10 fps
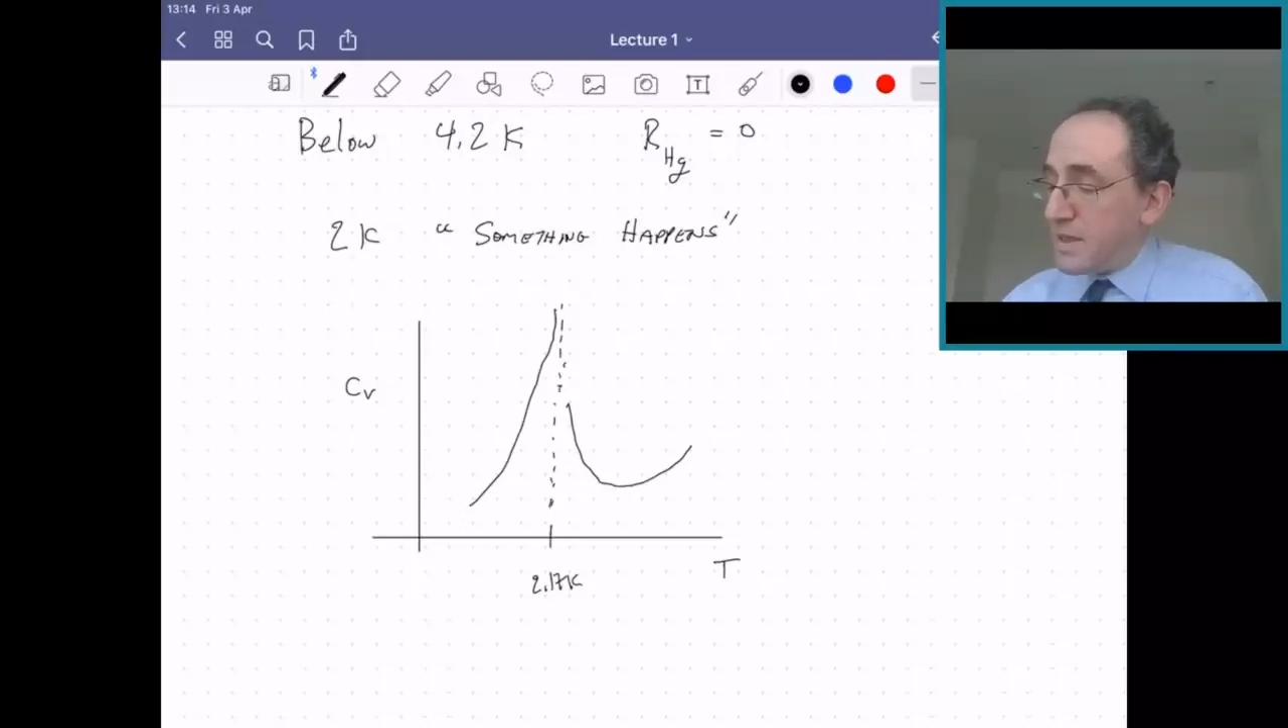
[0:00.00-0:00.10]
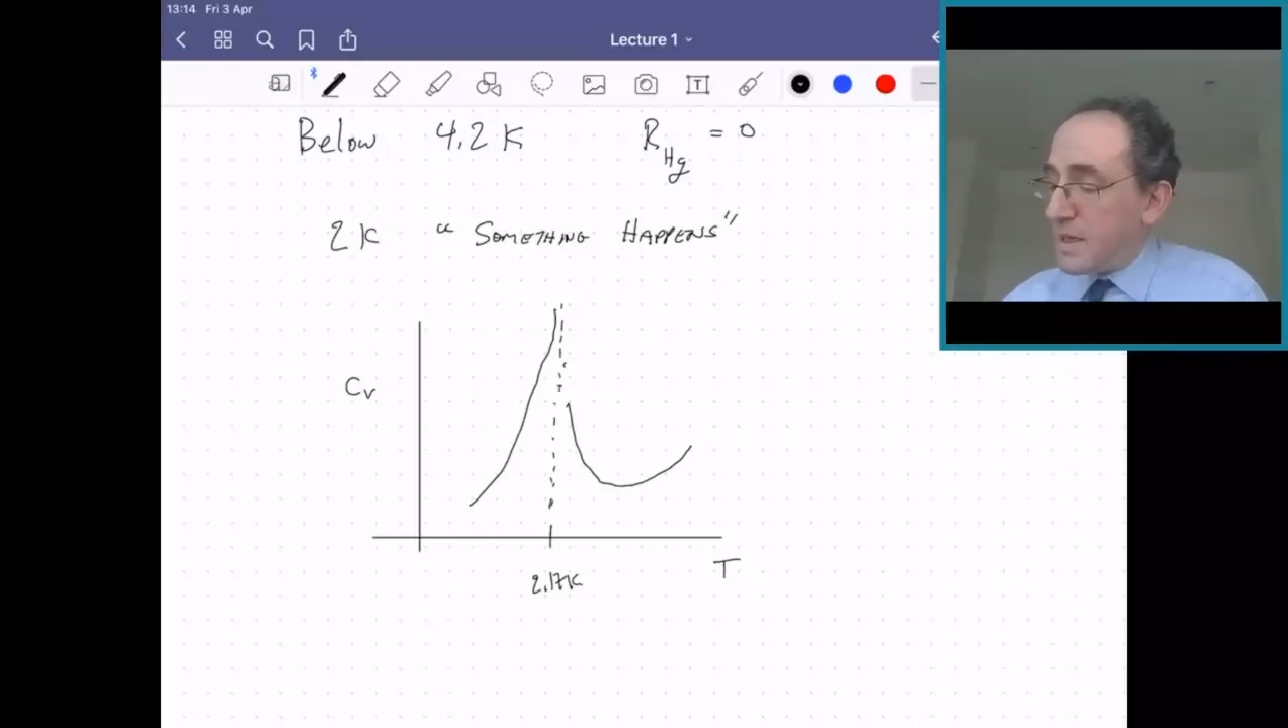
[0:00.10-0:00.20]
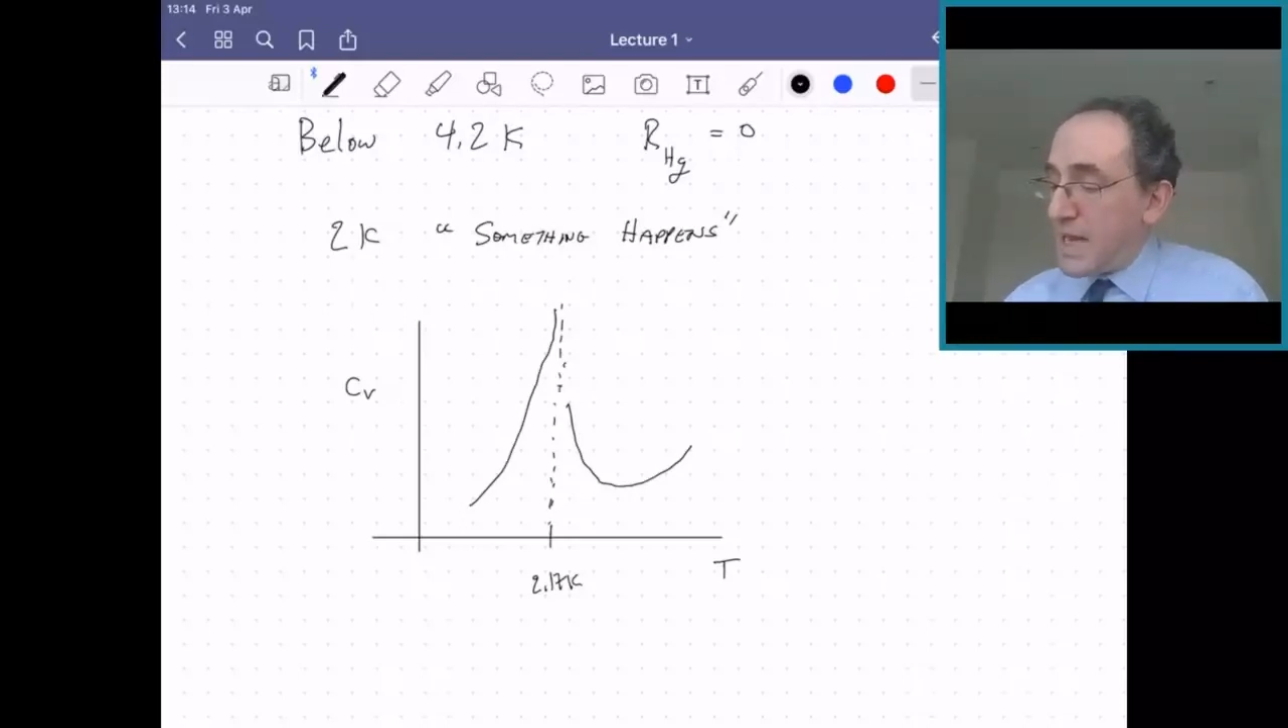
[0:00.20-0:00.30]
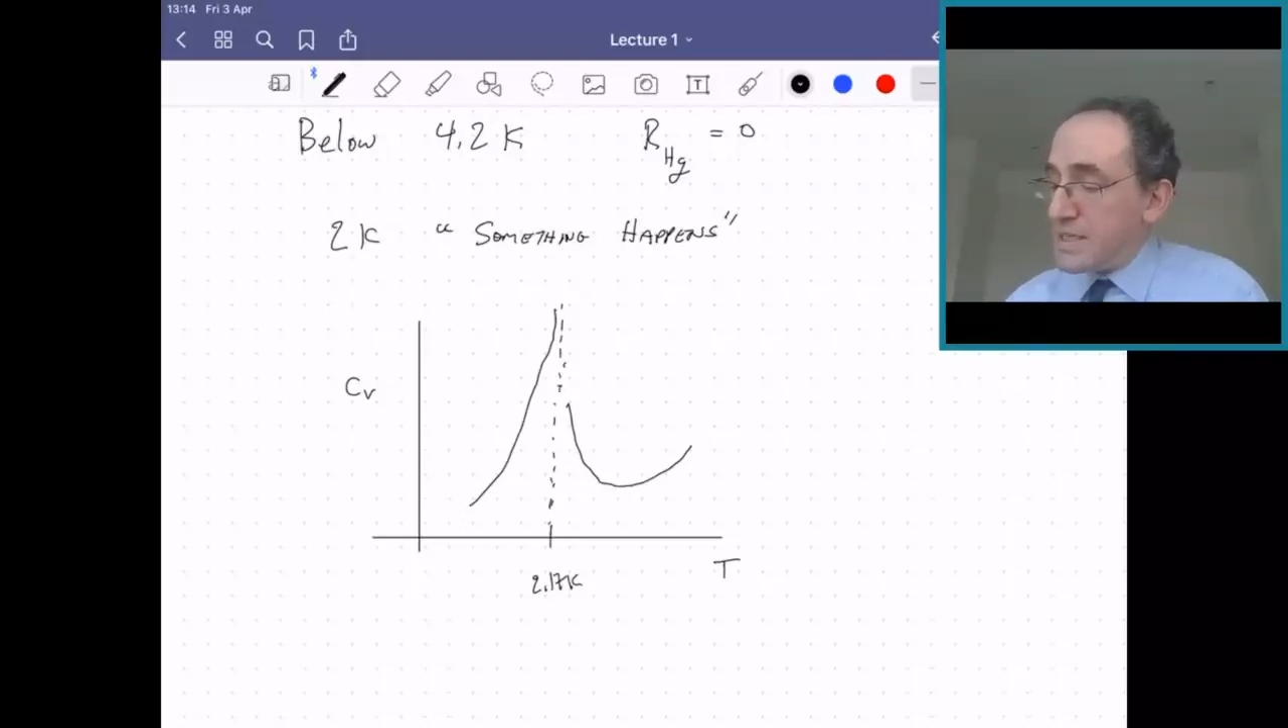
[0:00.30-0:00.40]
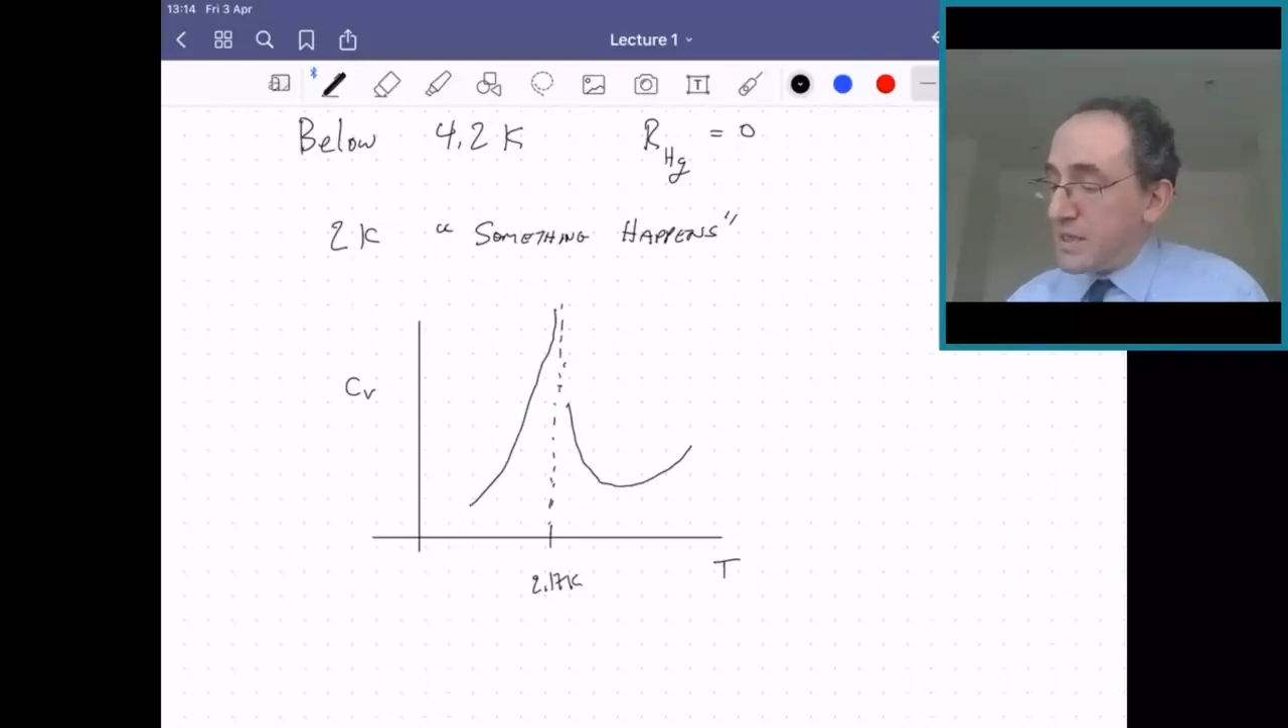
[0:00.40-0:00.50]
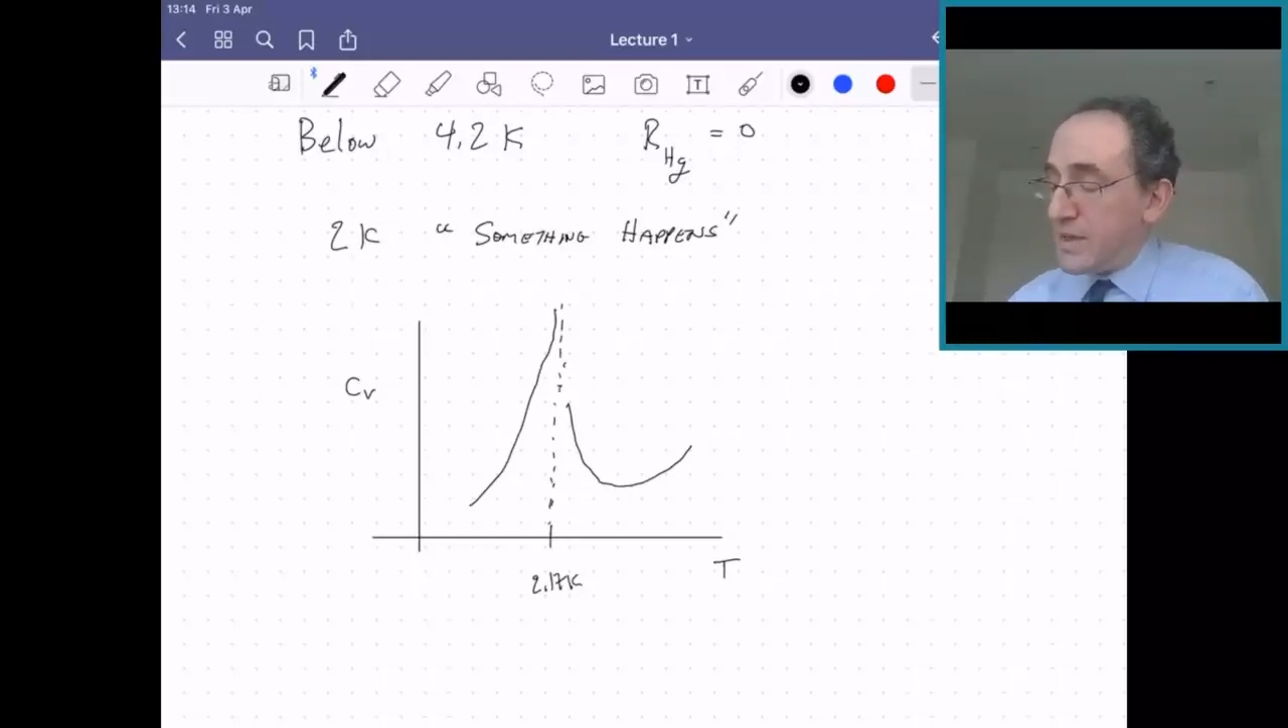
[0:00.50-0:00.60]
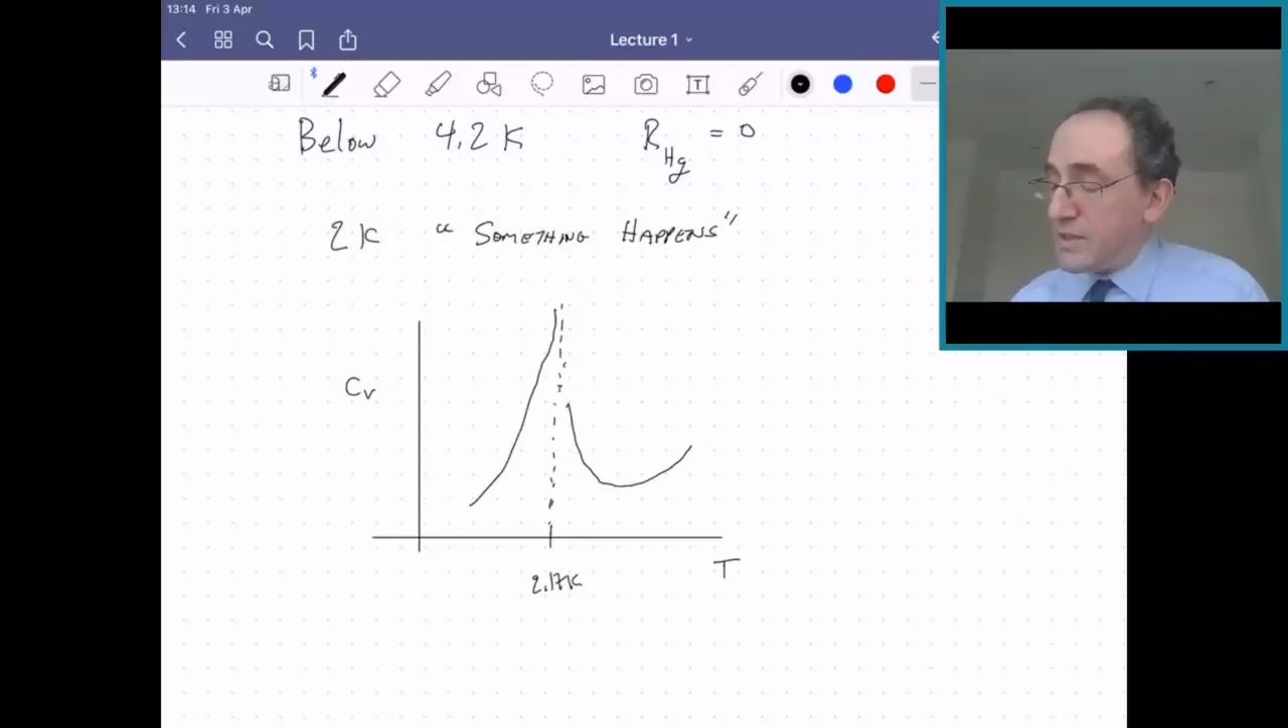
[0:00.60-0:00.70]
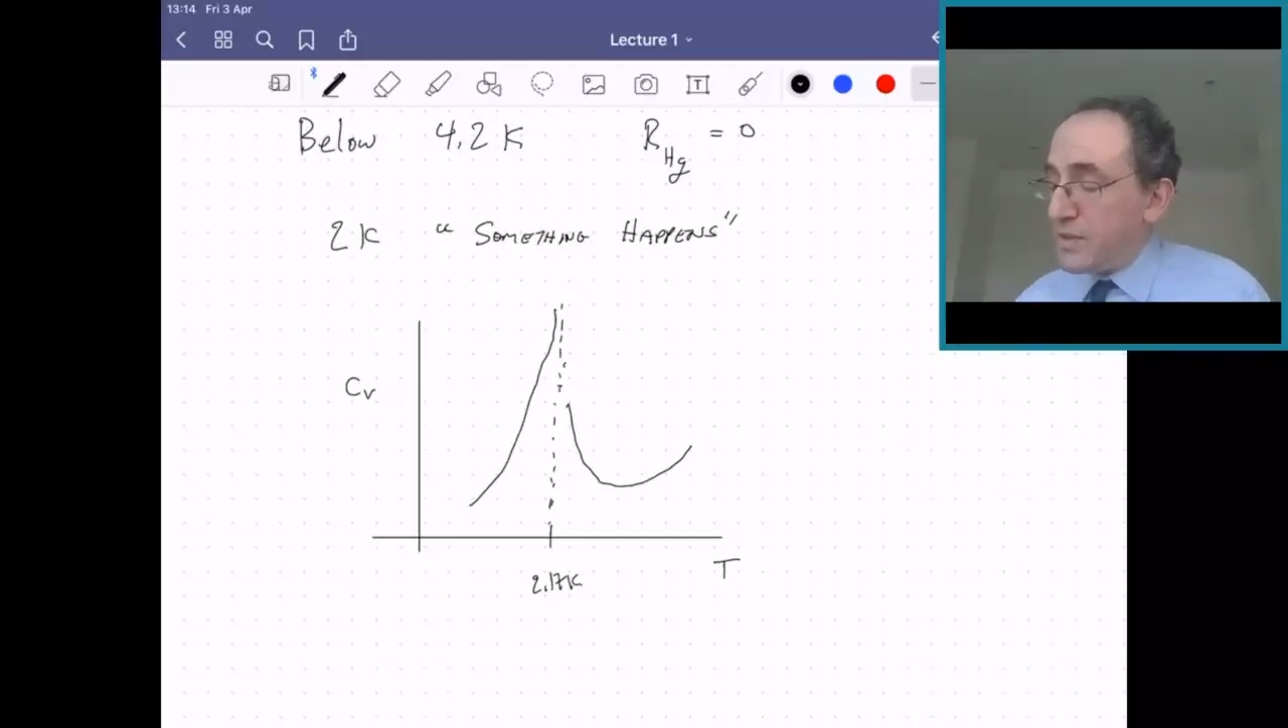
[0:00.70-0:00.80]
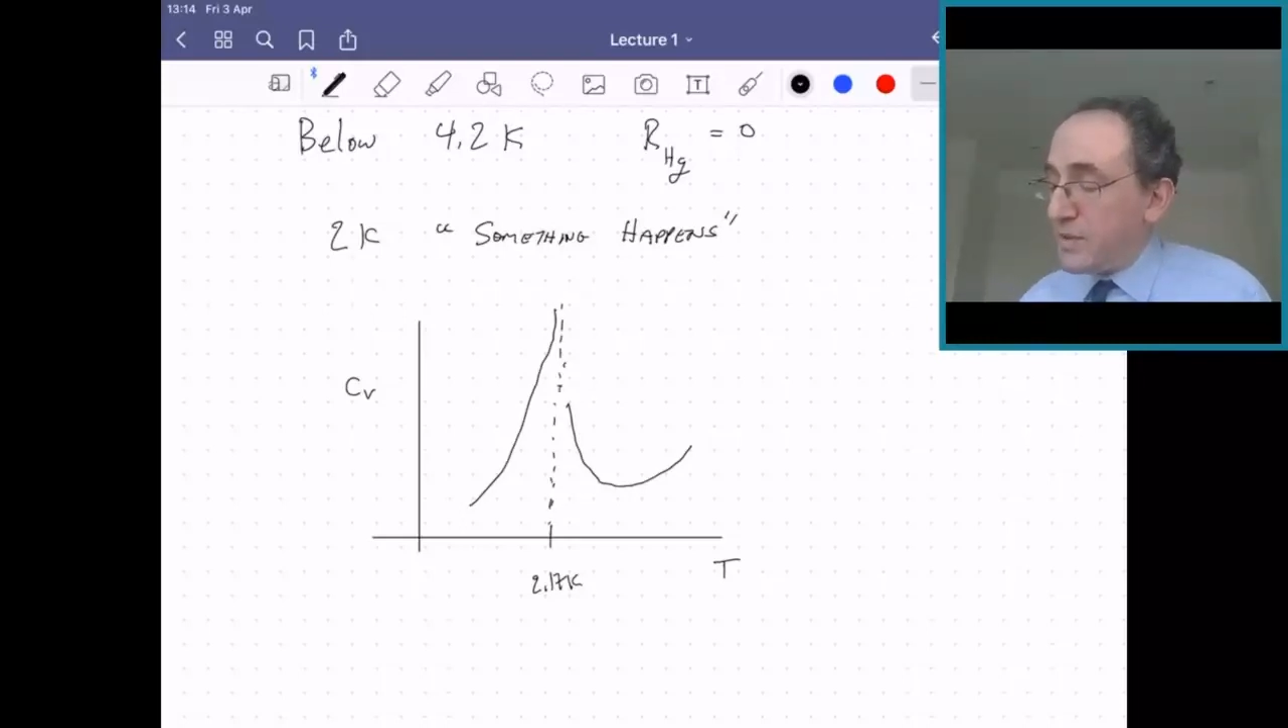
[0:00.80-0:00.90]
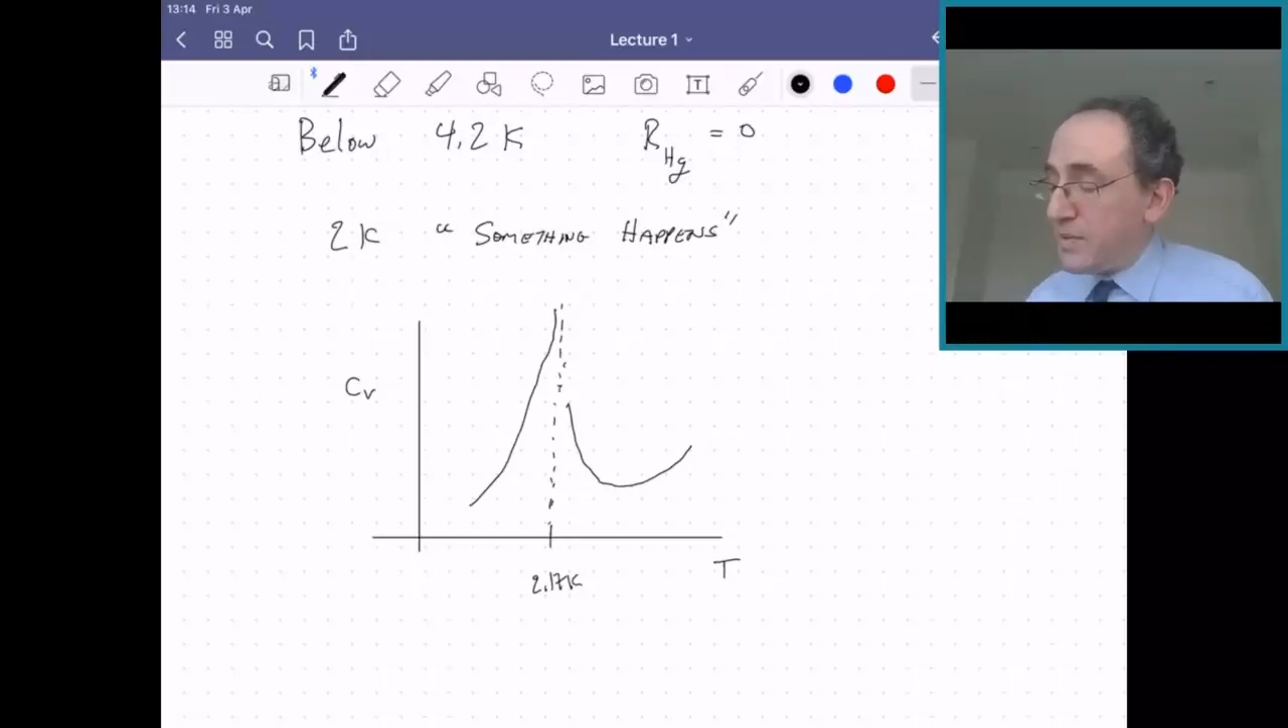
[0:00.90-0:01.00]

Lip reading: as you get to